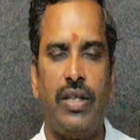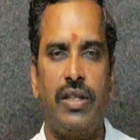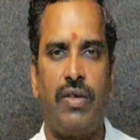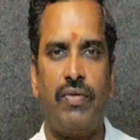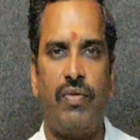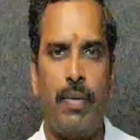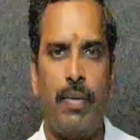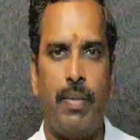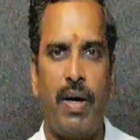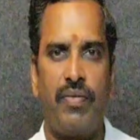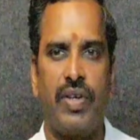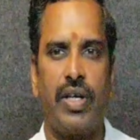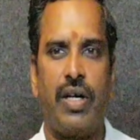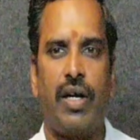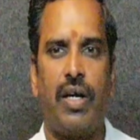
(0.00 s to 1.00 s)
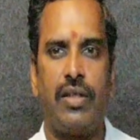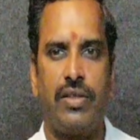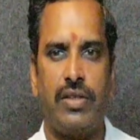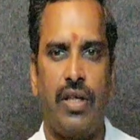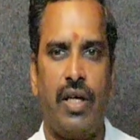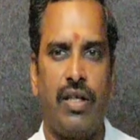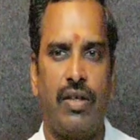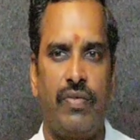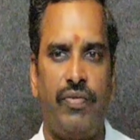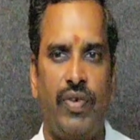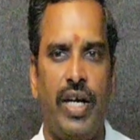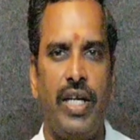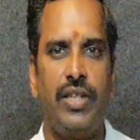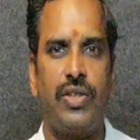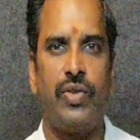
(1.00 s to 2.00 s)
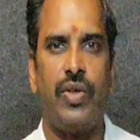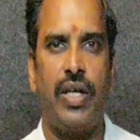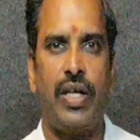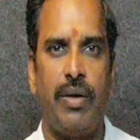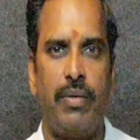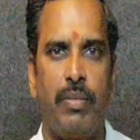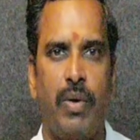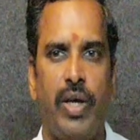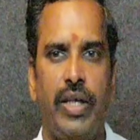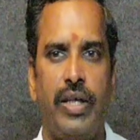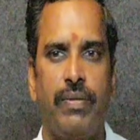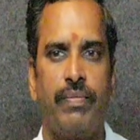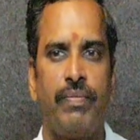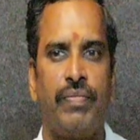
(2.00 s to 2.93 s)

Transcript: in the form of records or the files you are employing.